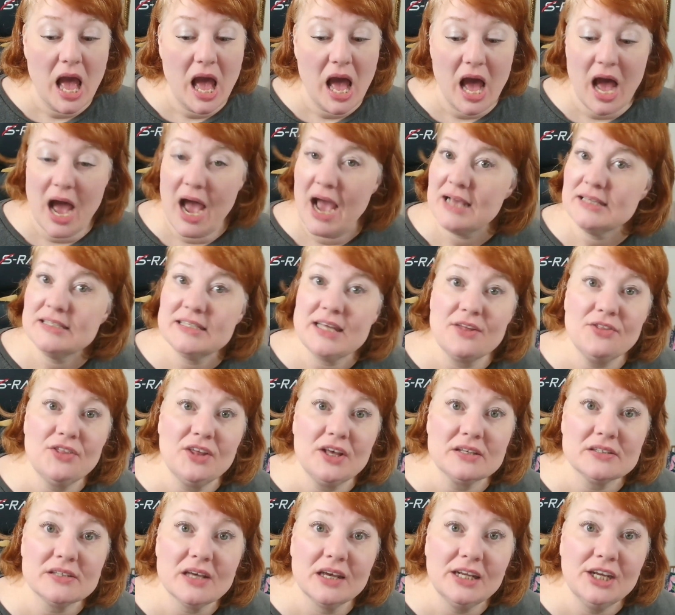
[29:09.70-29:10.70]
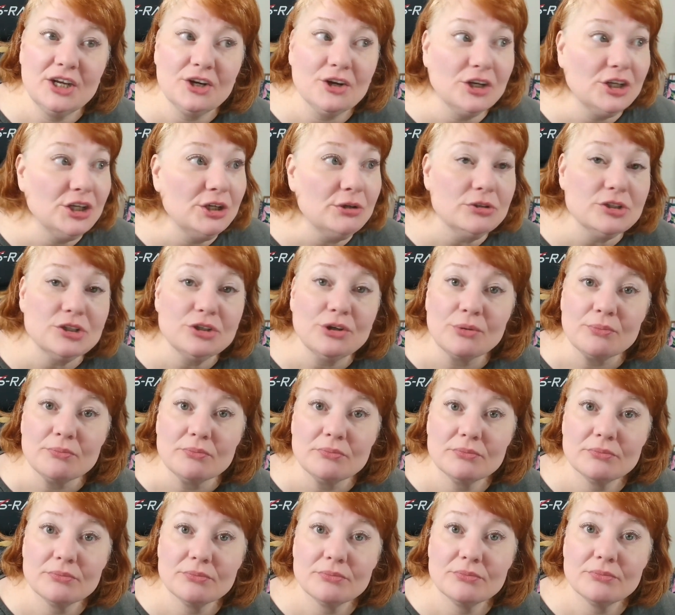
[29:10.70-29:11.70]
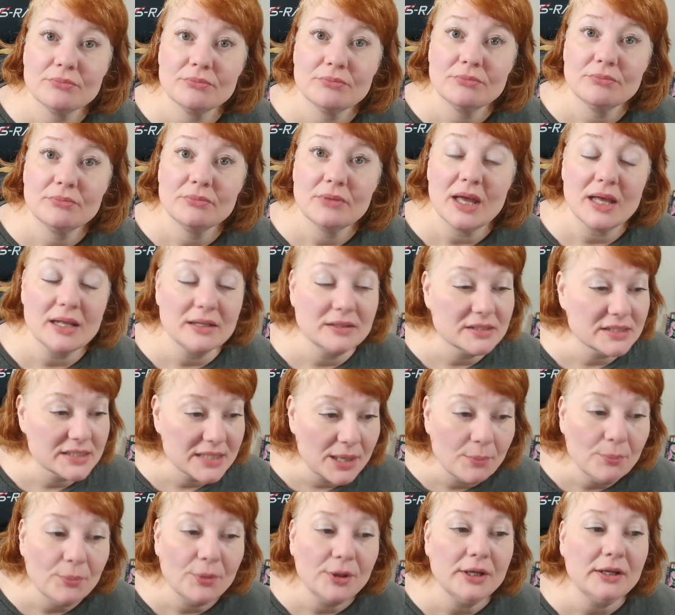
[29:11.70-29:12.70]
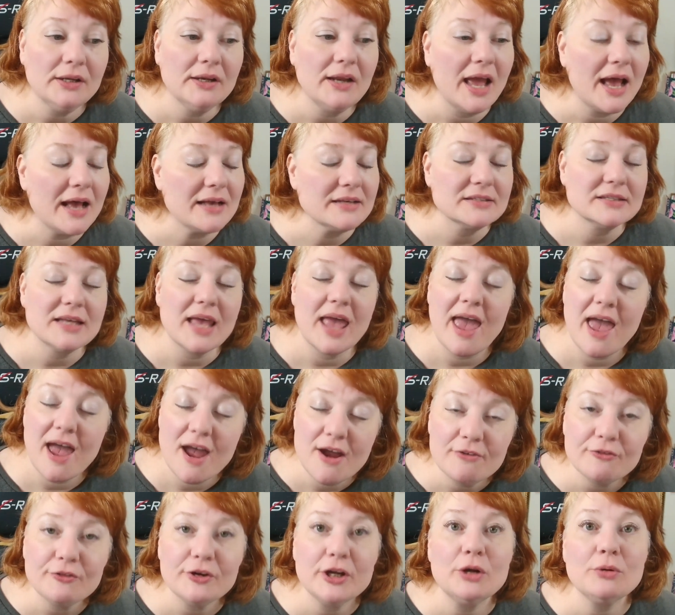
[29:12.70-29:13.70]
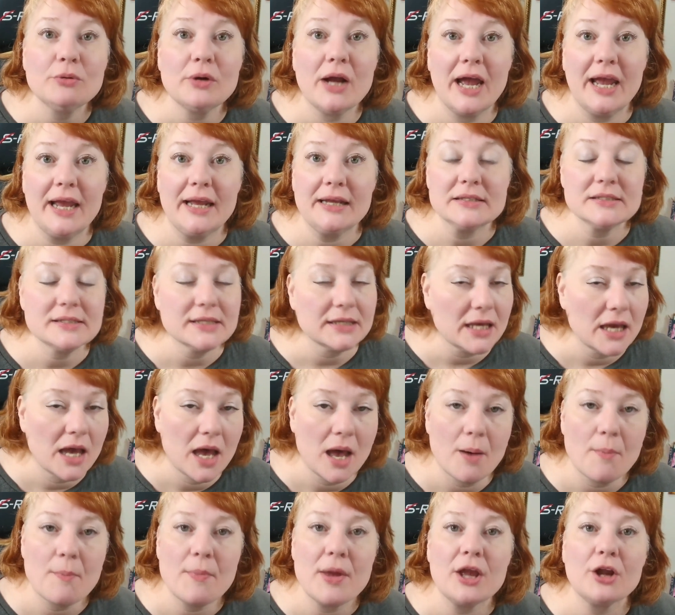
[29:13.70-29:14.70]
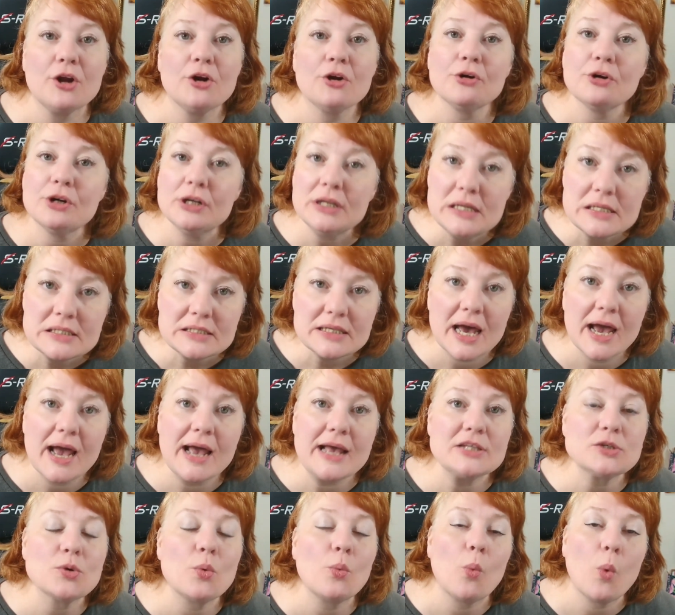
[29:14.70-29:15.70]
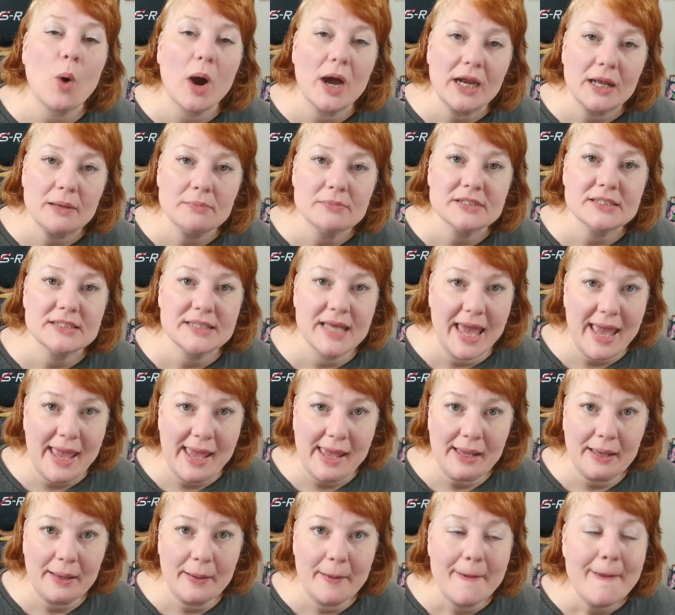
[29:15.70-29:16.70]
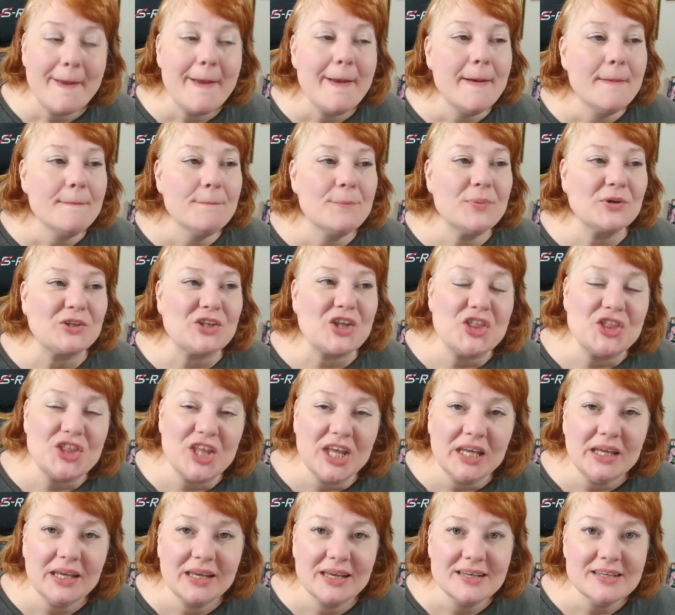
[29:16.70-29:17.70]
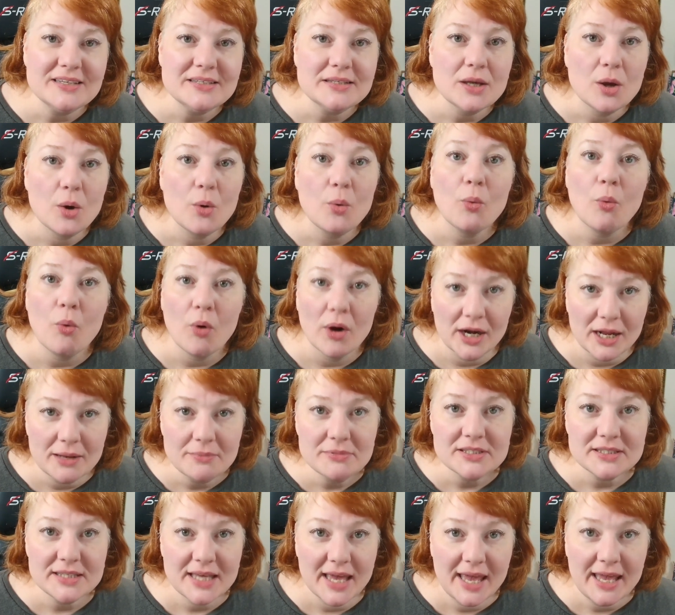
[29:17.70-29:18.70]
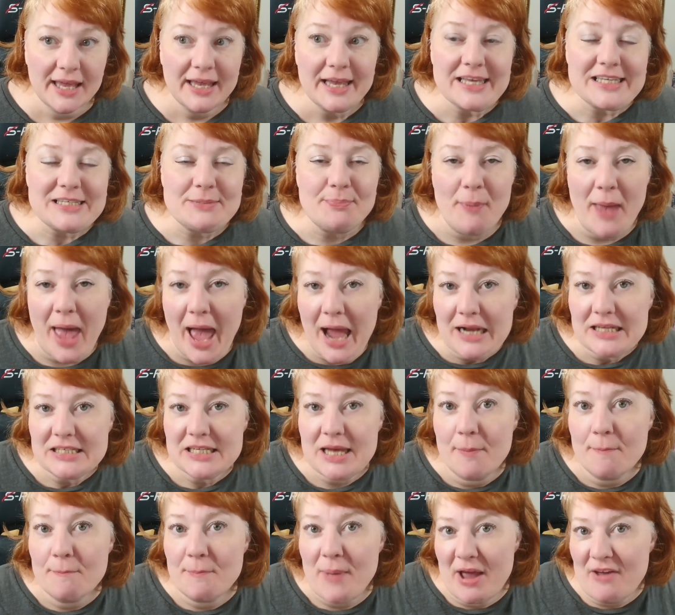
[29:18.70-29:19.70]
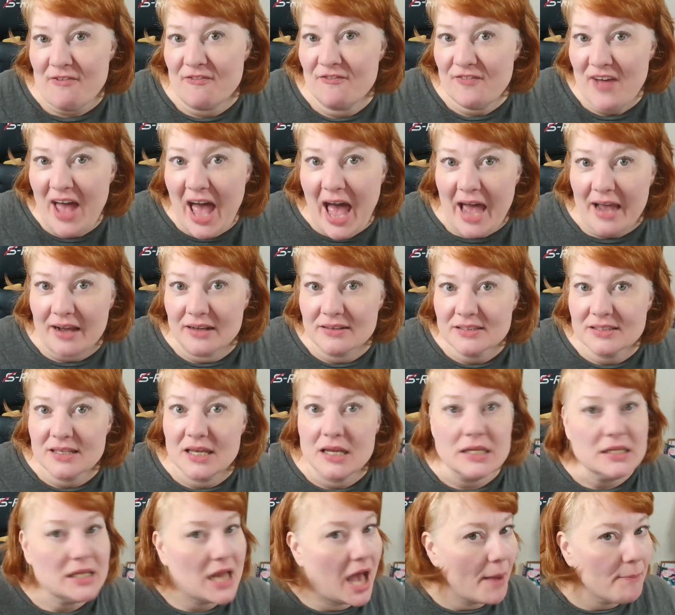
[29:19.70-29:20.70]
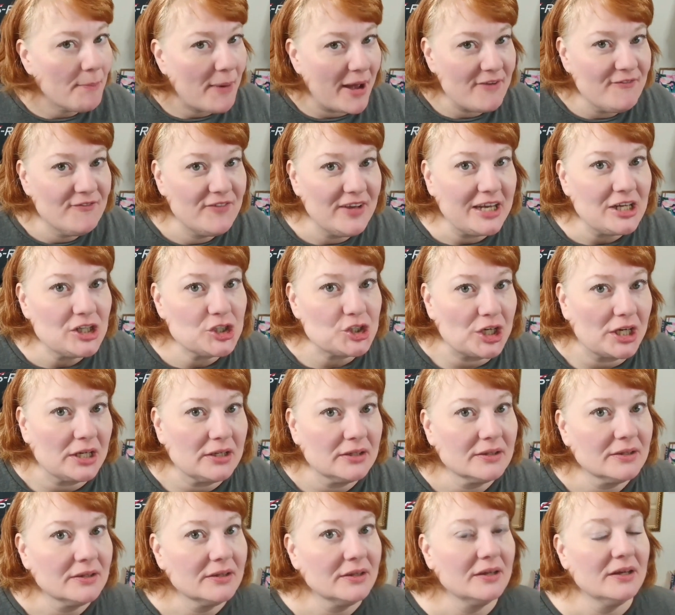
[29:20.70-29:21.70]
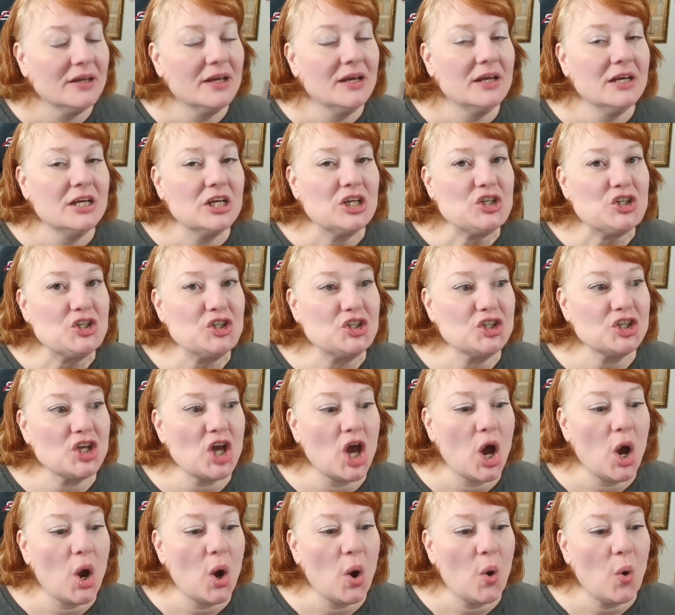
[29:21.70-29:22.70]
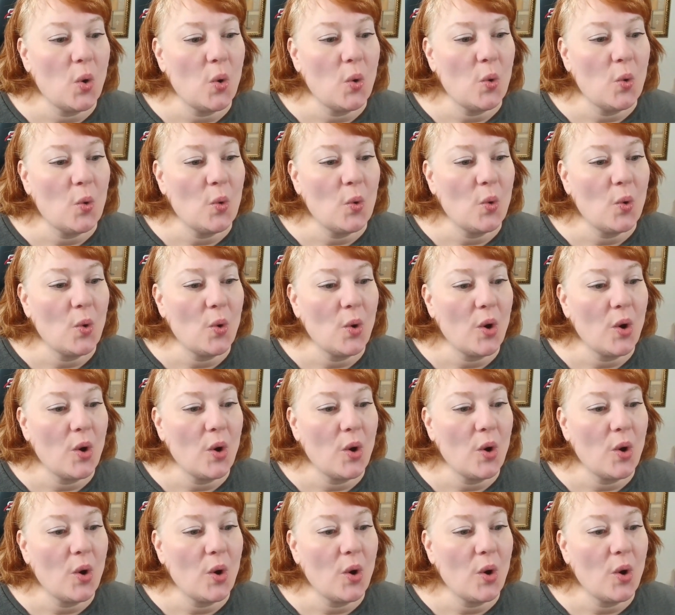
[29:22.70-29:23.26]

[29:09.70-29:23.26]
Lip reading: I say things on here on YouTube, and someone has every right to come and criticize what I'm saying. But the thing is, what I'm saying is backed up by facts, not by fiction. So,